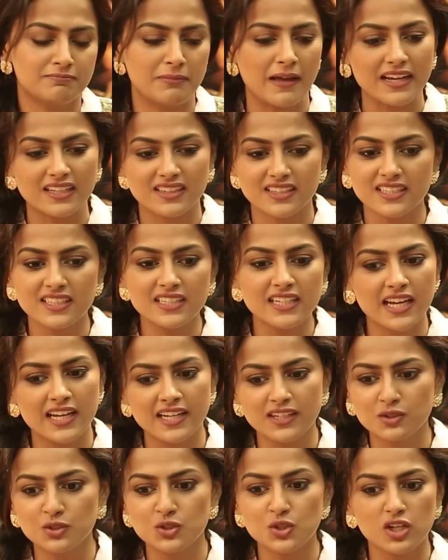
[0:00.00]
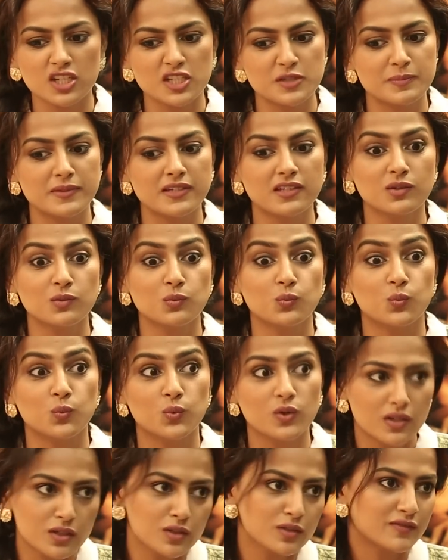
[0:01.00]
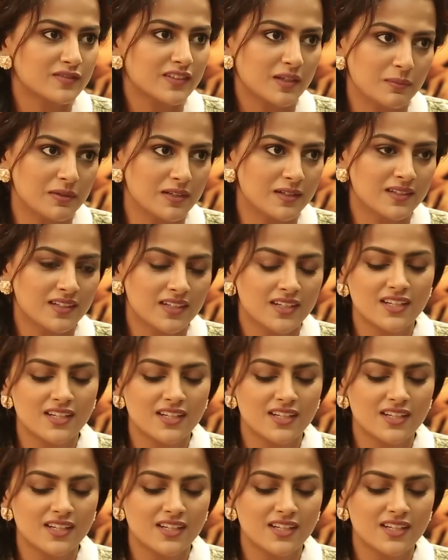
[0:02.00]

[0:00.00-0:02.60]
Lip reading: back then I could not speak a word of Tamil.